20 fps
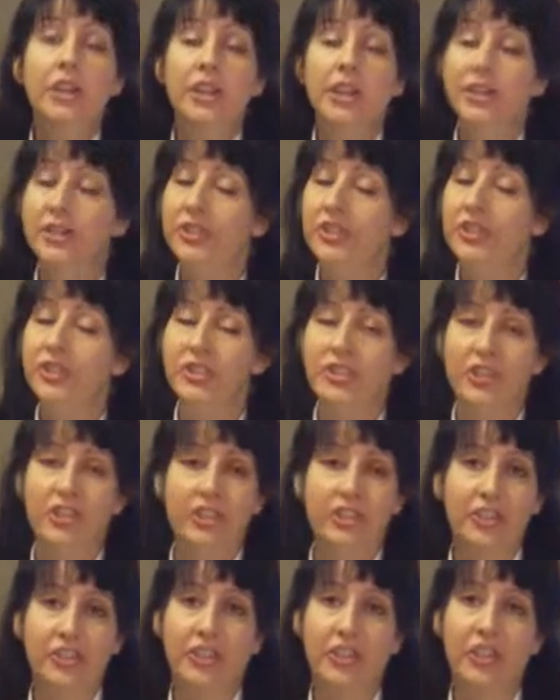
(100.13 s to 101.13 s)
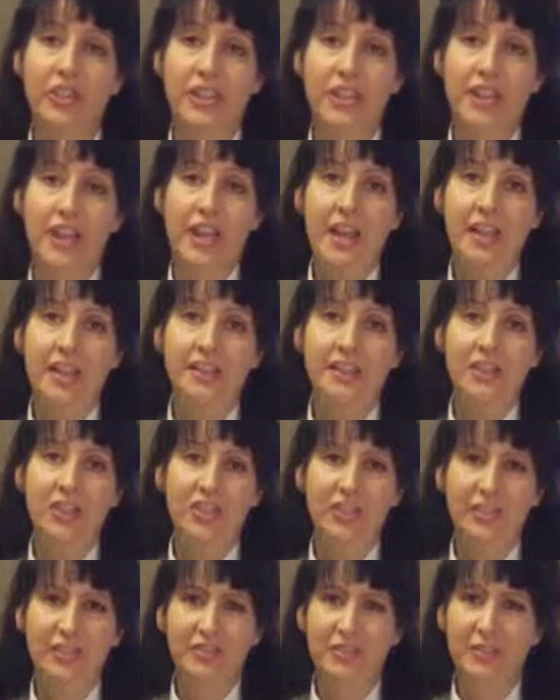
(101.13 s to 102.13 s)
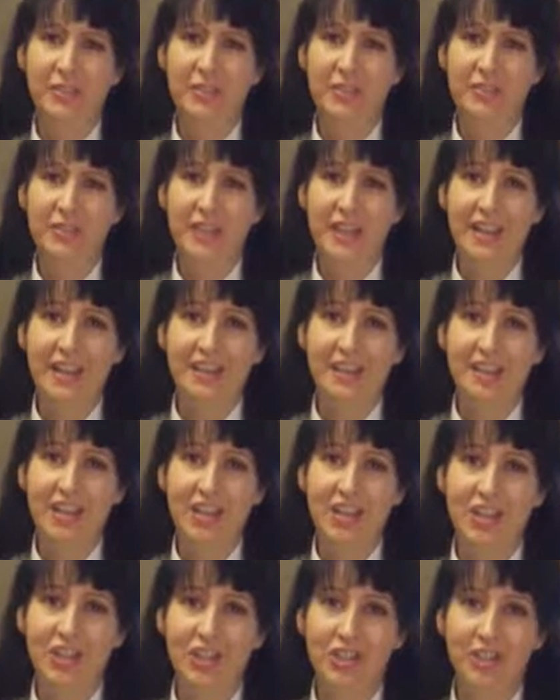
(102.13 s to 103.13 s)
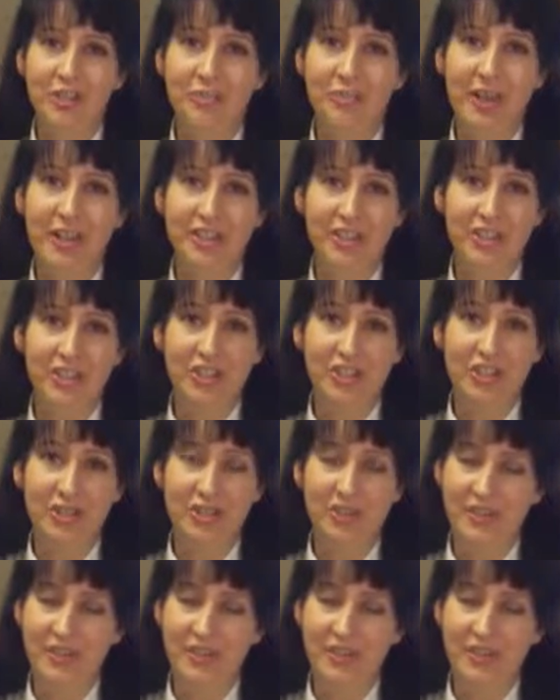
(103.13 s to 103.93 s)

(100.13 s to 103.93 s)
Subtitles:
it's just going to cook the eggs and you'll have scrambled eggs in your pate choux,